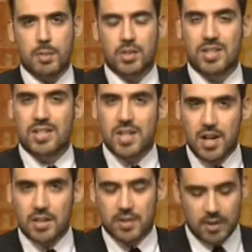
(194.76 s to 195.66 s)
to discuss
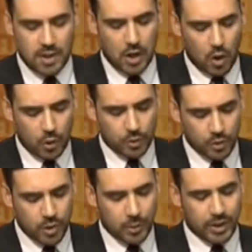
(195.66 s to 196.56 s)
the
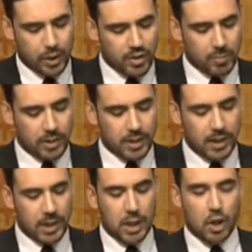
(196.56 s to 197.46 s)
ongoing crippling
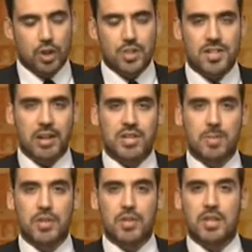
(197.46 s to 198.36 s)
austerity measures
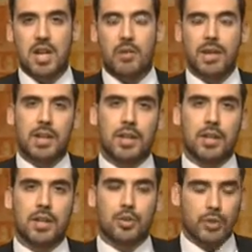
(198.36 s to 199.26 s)
there in
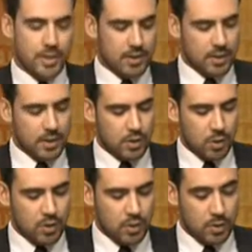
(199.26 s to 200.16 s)
Greece. Dr.
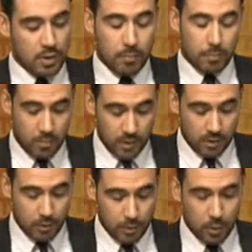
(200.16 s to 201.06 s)
Robert
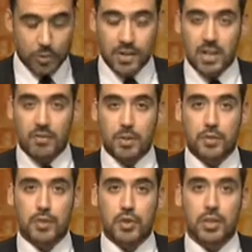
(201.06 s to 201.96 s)
Oulds, thank you very much for
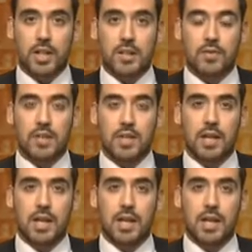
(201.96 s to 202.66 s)
joining us firstly.